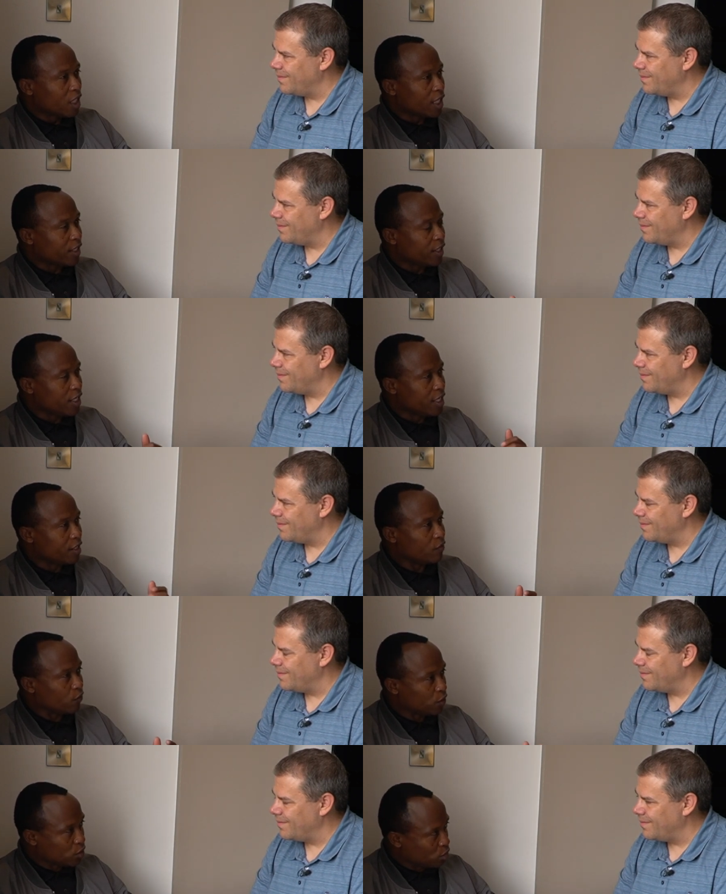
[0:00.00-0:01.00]
Speaker 1: and hear the
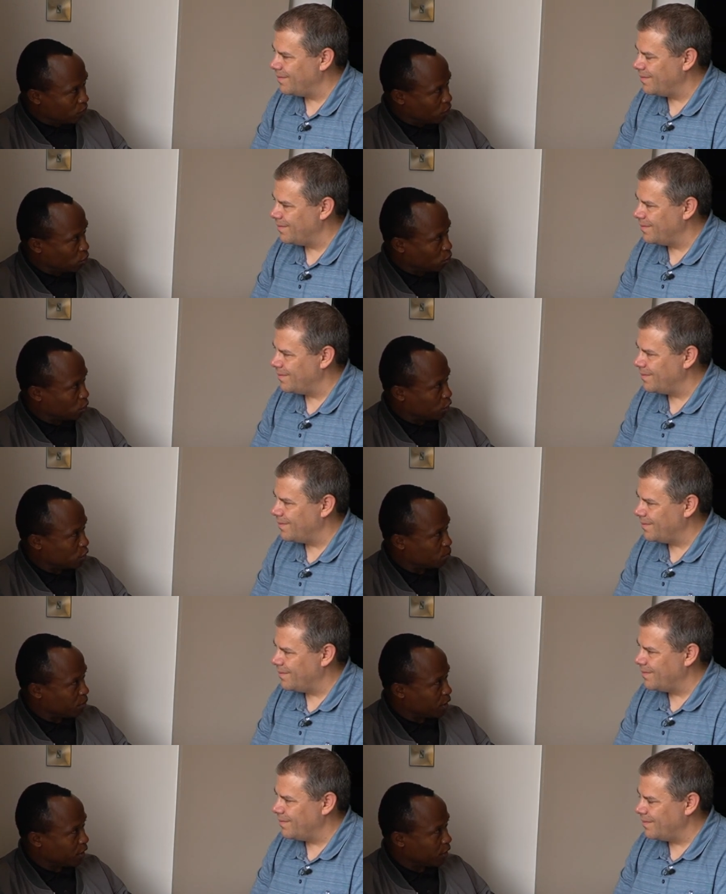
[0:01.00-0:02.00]
voice of the Holy
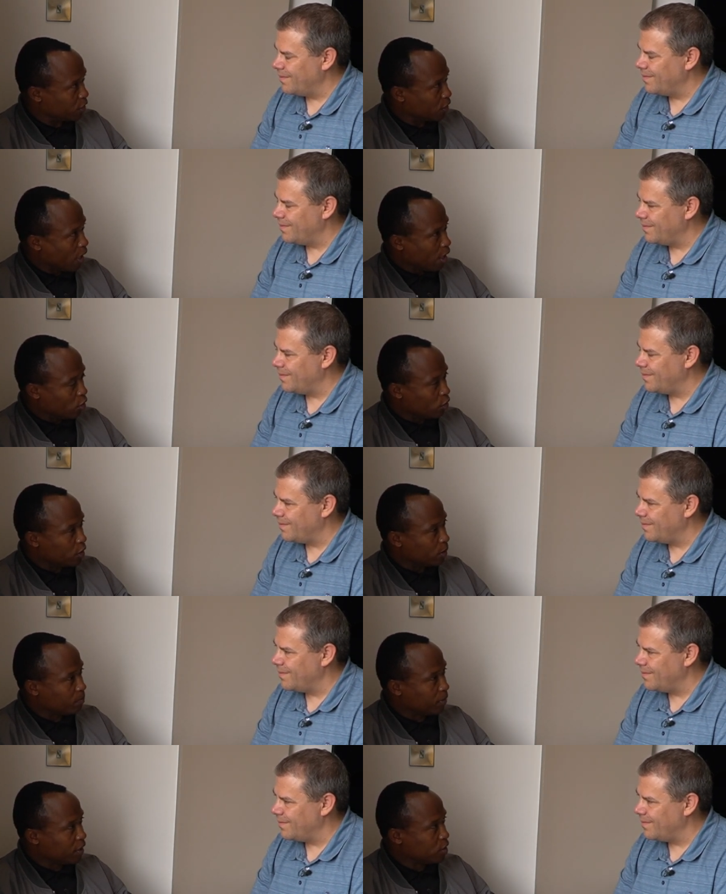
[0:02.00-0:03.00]
Spirit on the
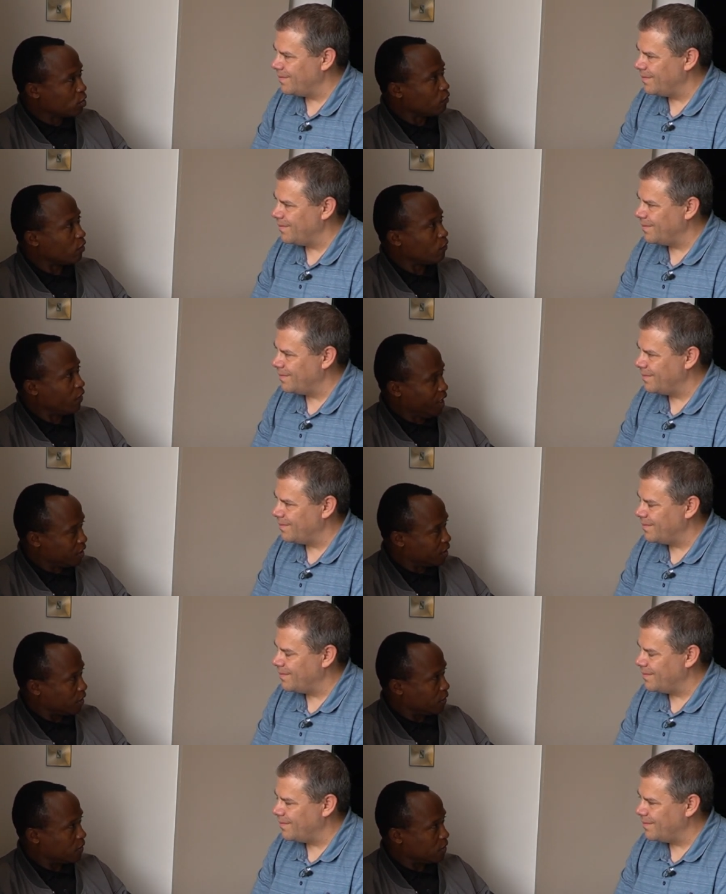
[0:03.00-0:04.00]
place of
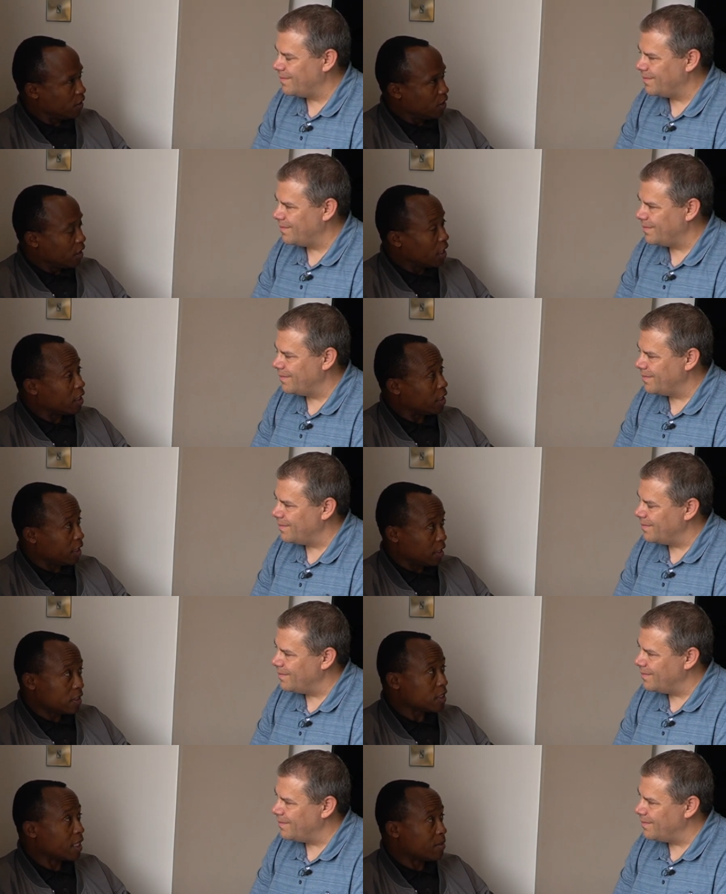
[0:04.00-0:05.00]
evangelists and the
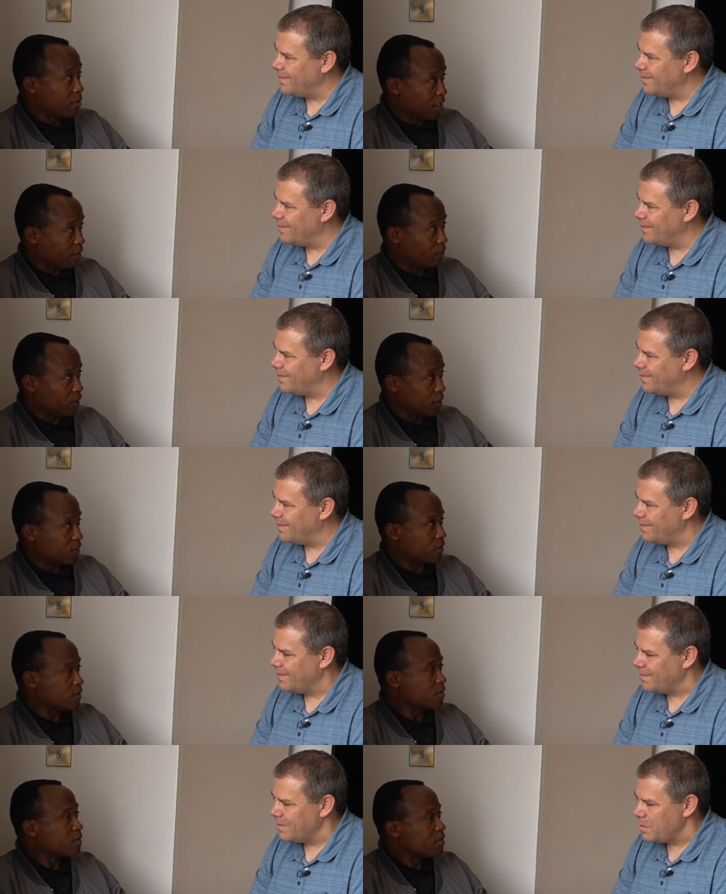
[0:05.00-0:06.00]
end-time
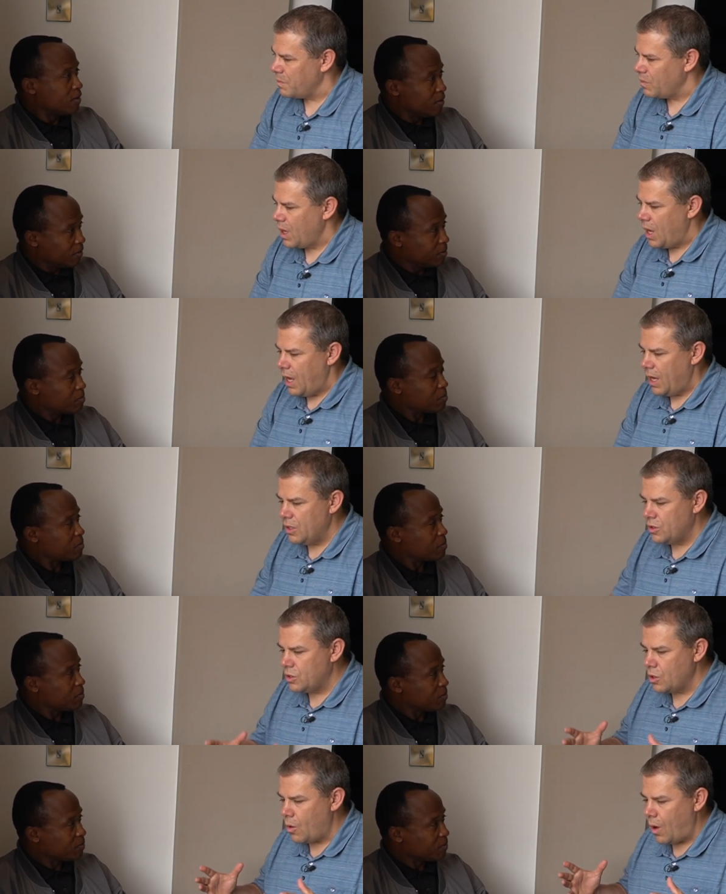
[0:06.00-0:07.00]
Speaker 2: harvest. And
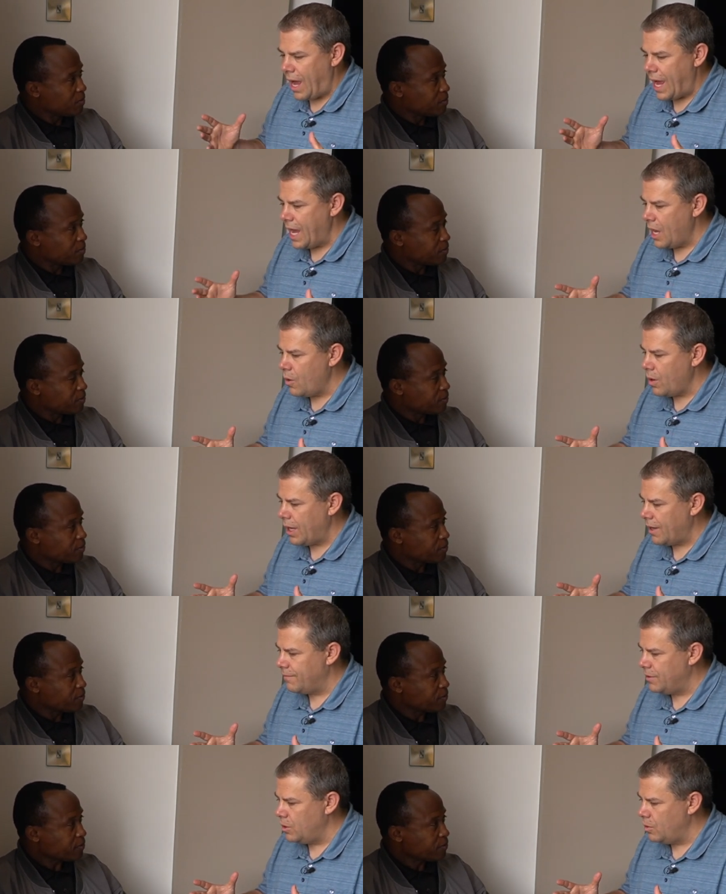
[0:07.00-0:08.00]
so how
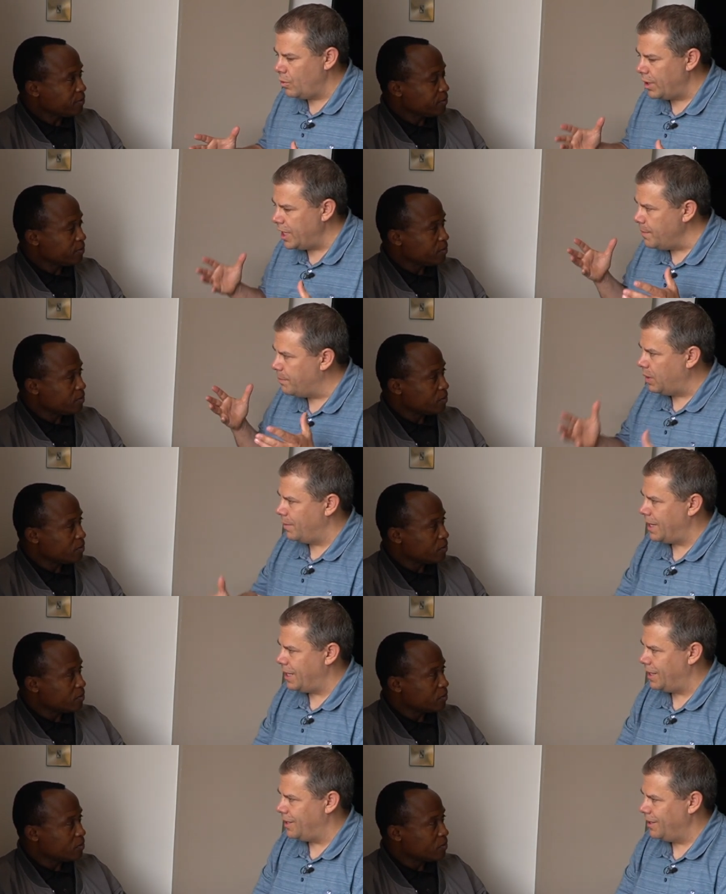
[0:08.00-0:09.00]
have you
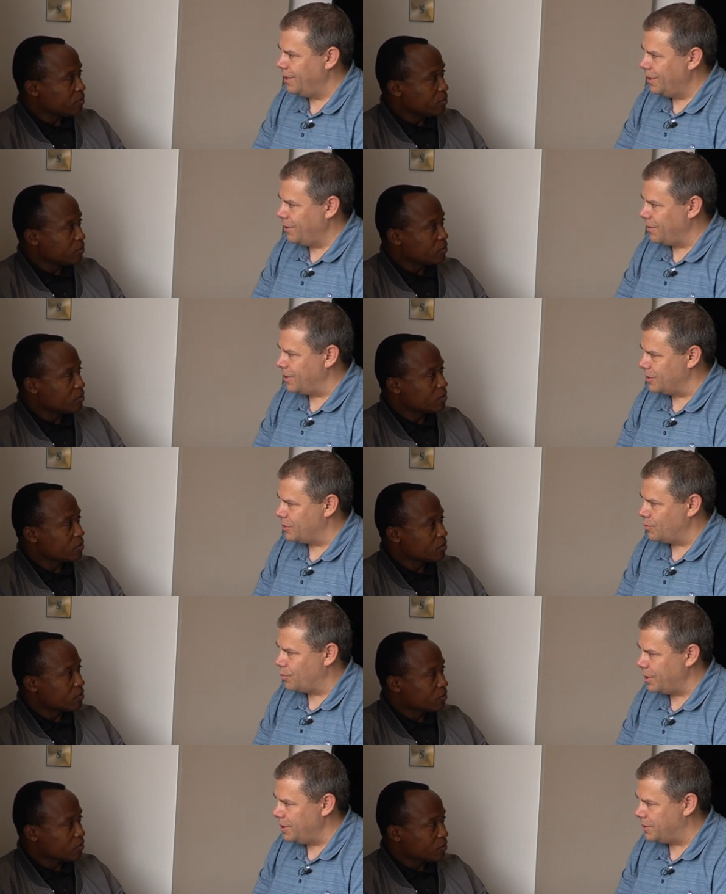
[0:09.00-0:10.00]
implemented this
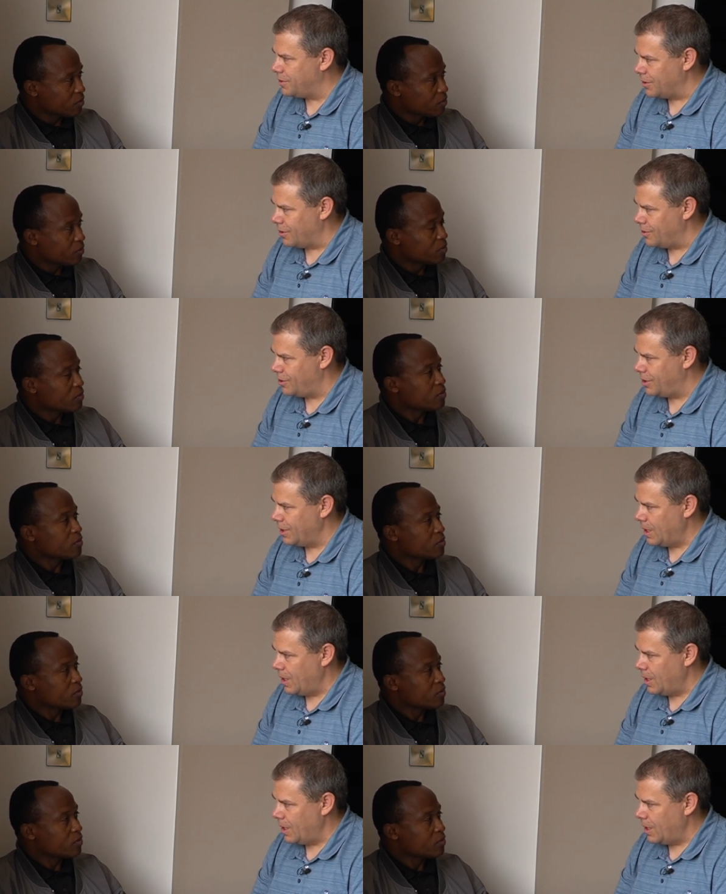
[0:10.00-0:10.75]
research